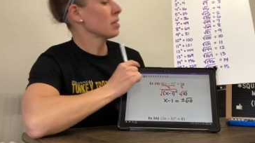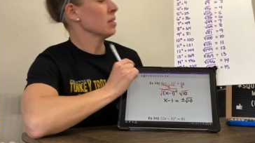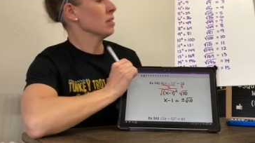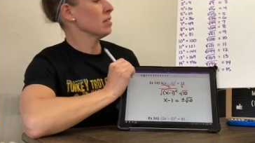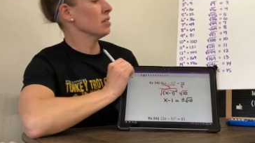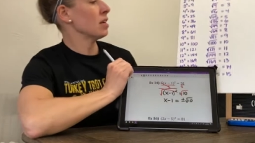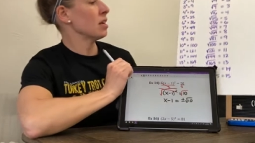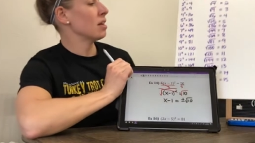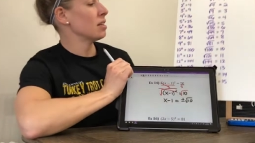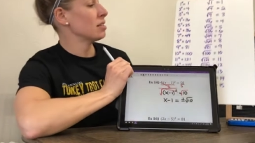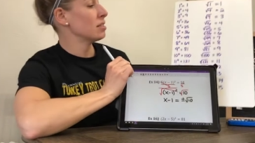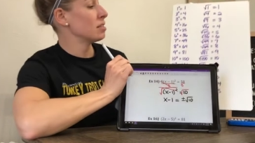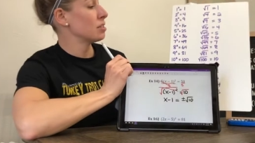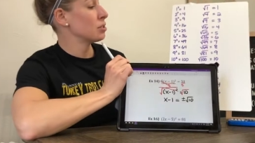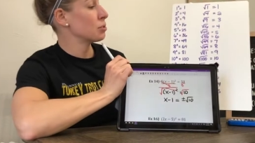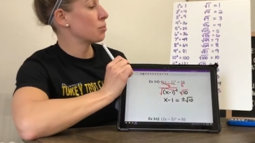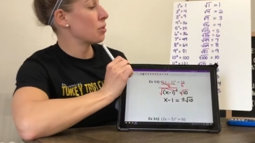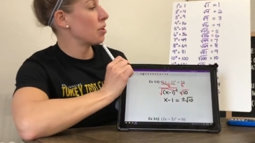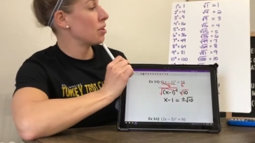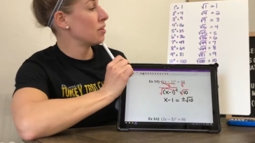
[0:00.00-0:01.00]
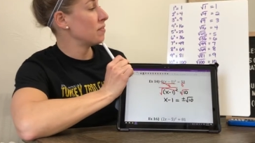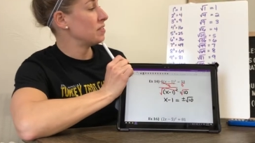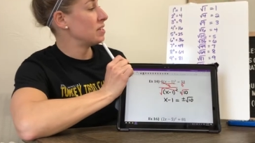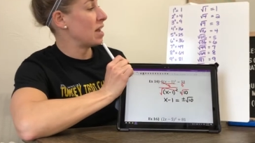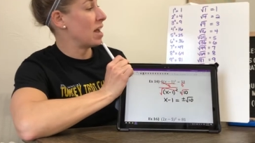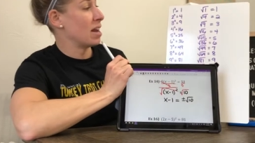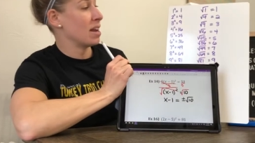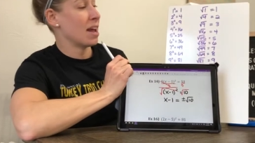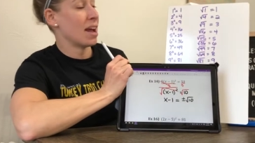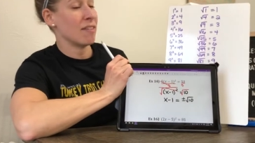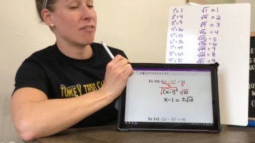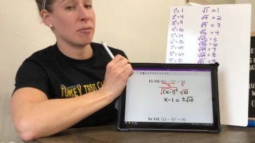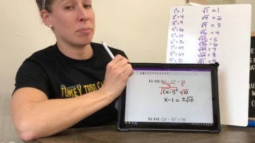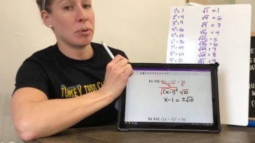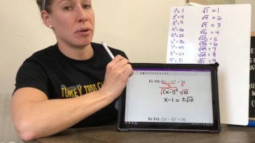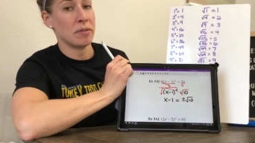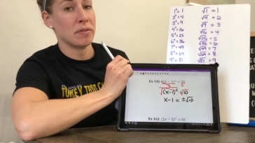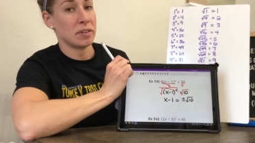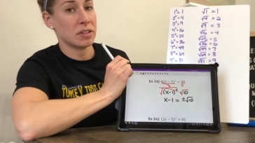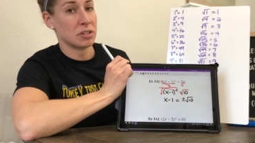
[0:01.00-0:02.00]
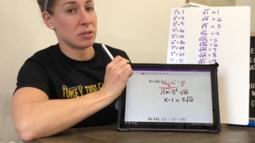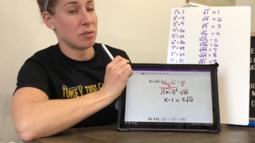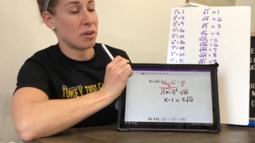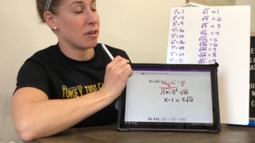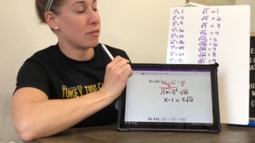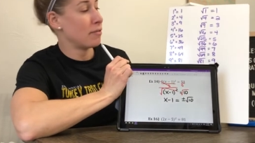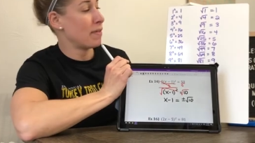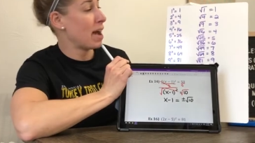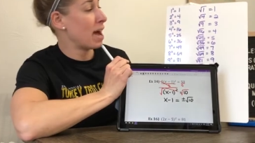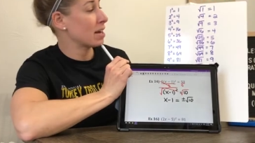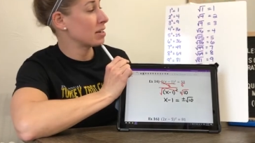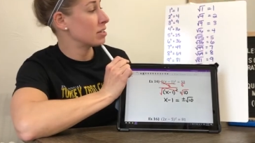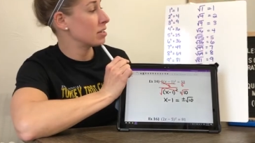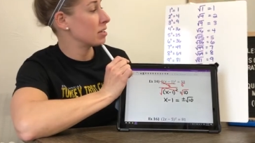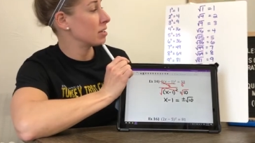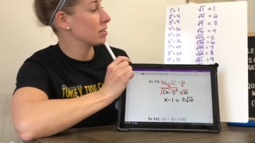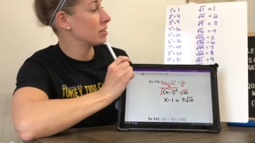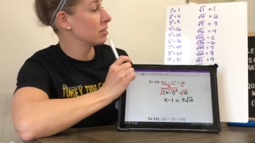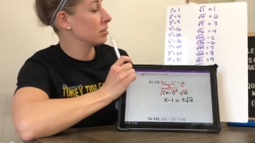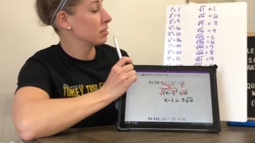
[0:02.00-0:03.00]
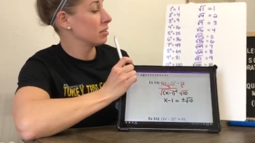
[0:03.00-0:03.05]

Does the square root of 10 have a perfect square factor?